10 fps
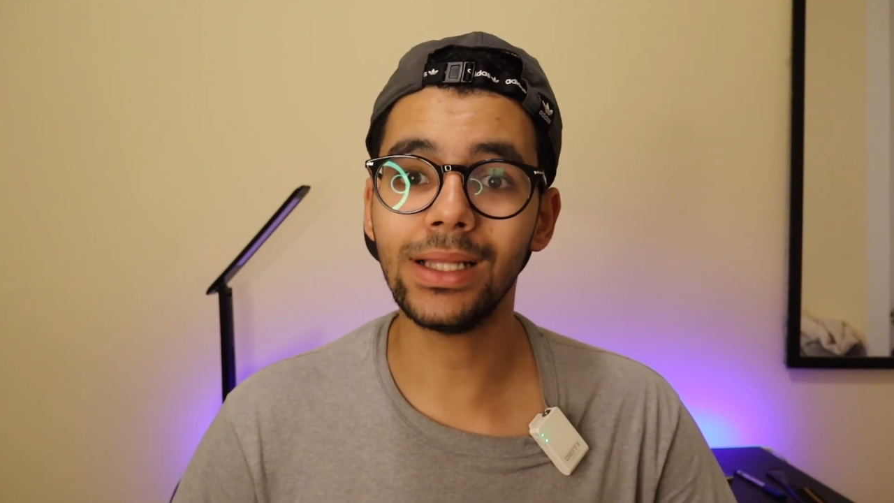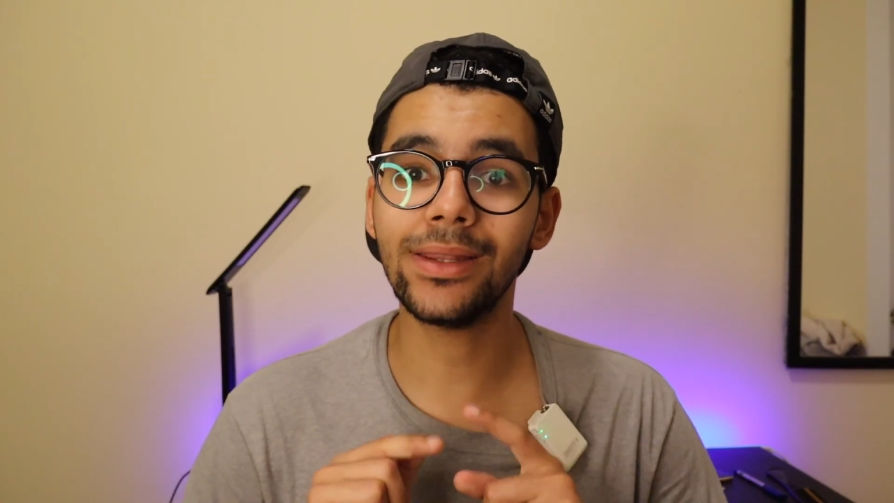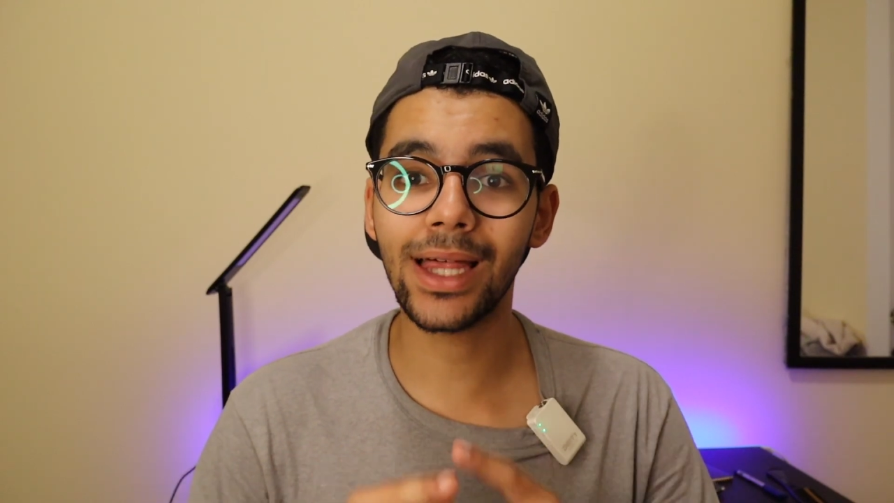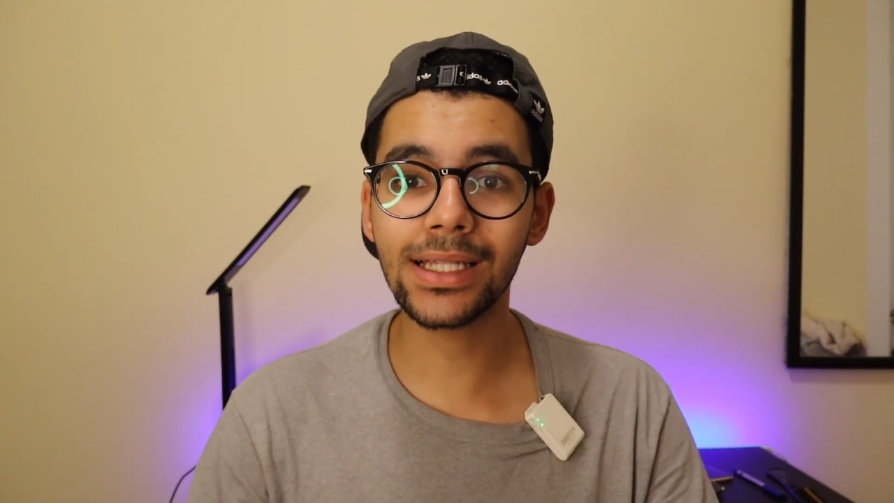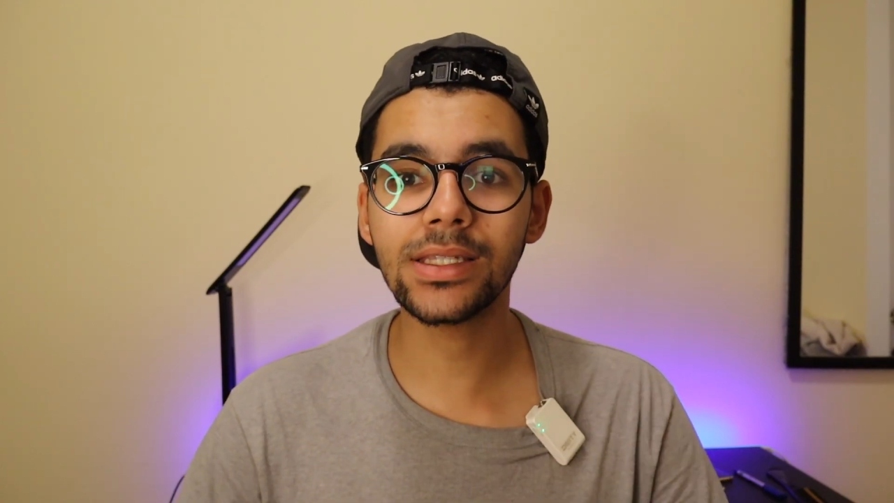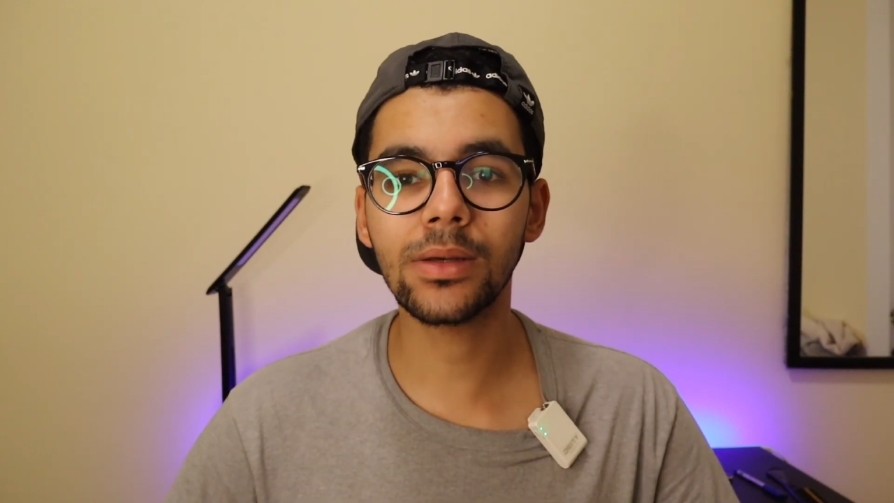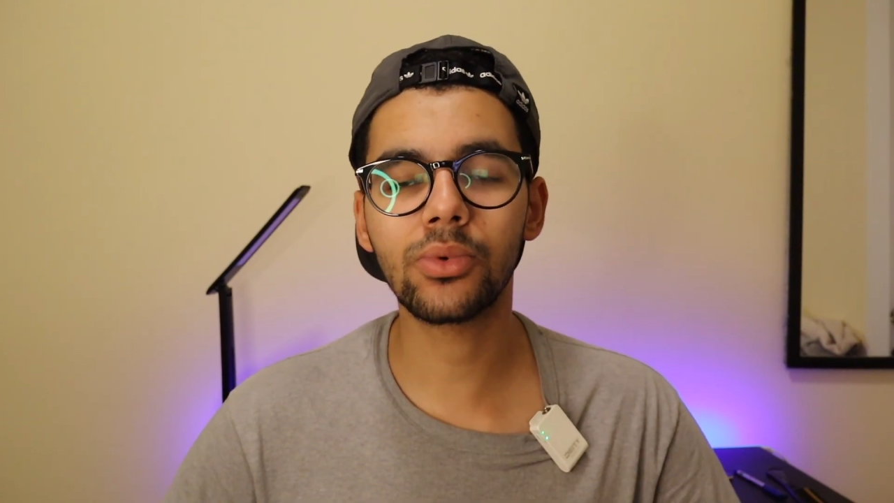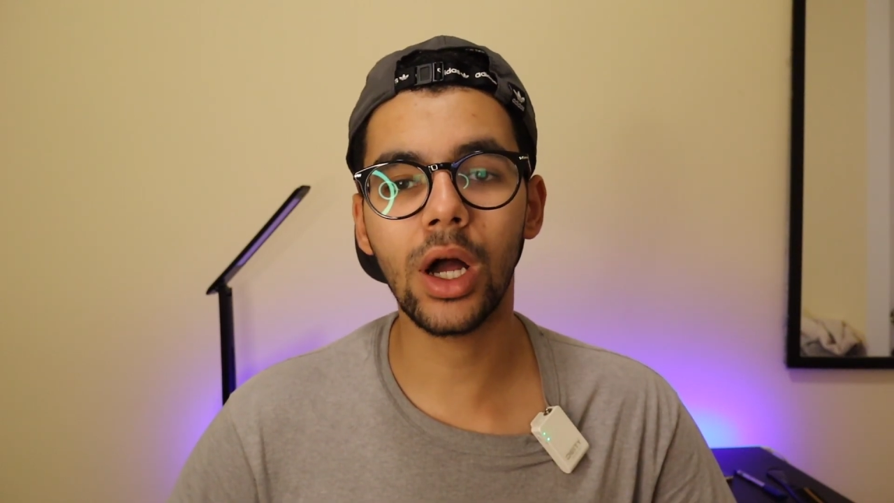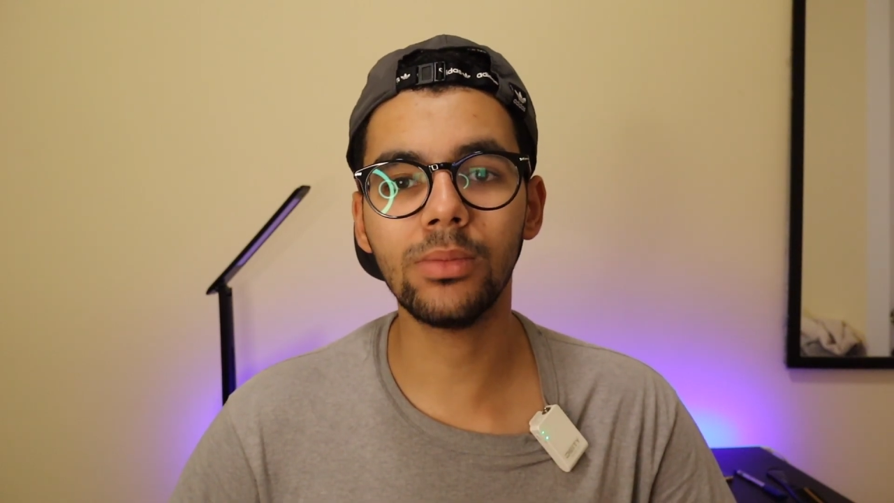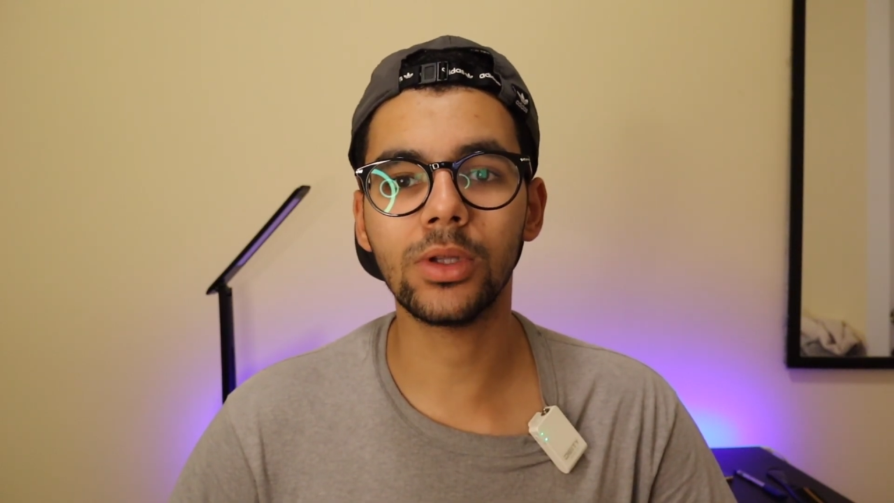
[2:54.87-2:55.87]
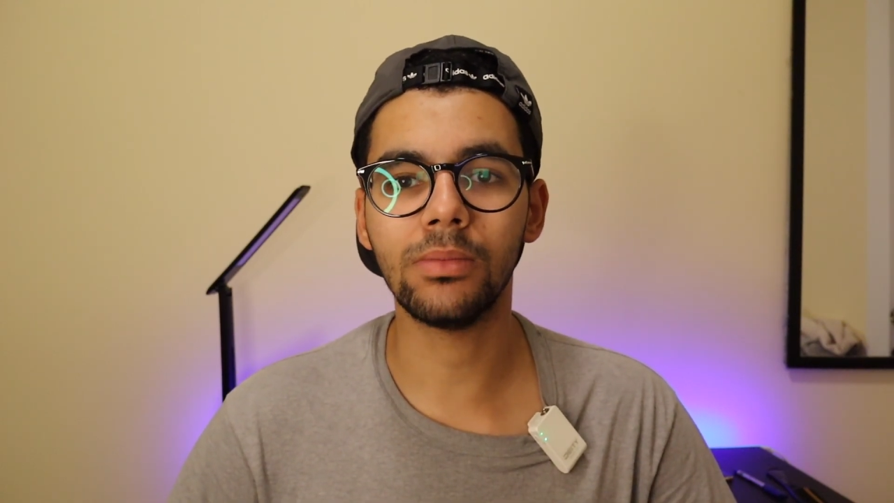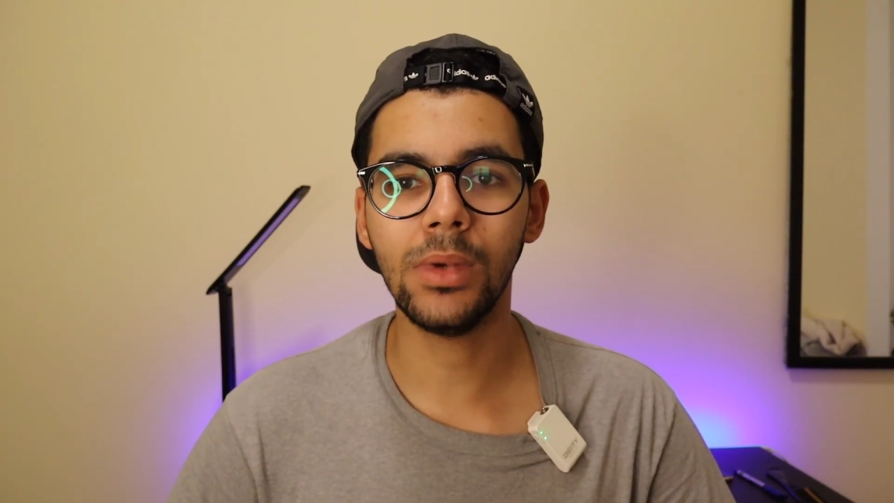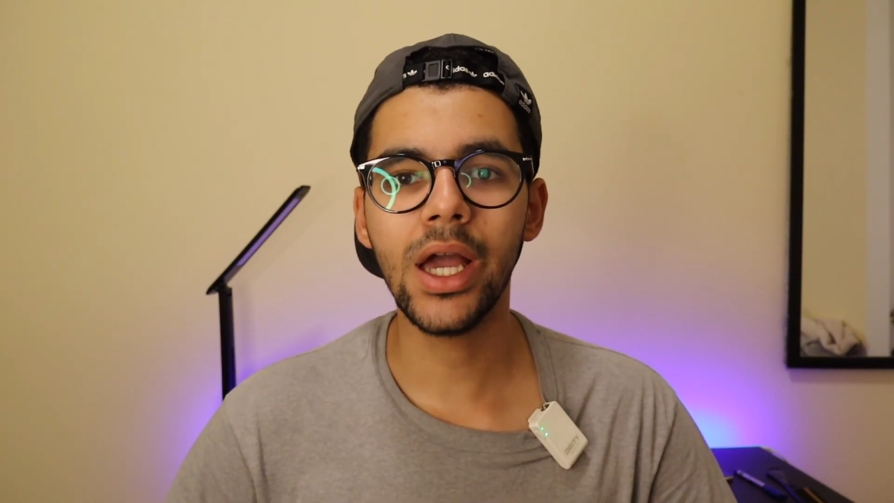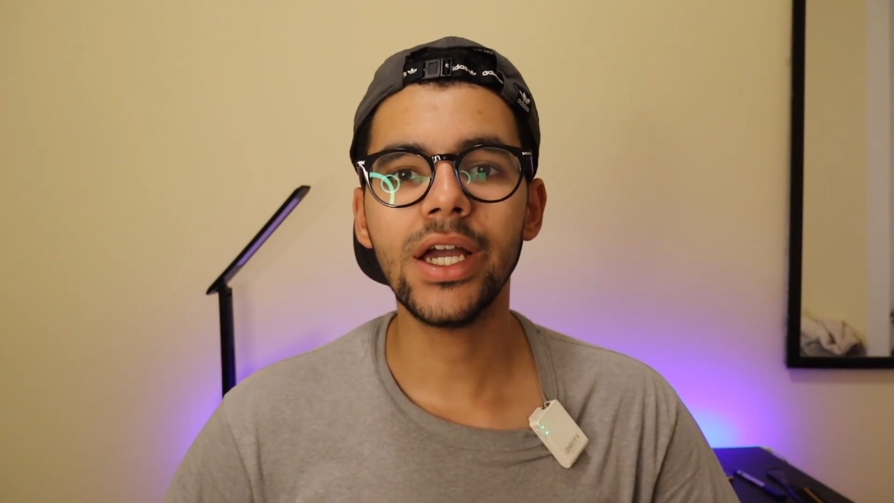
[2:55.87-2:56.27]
and that's the problem.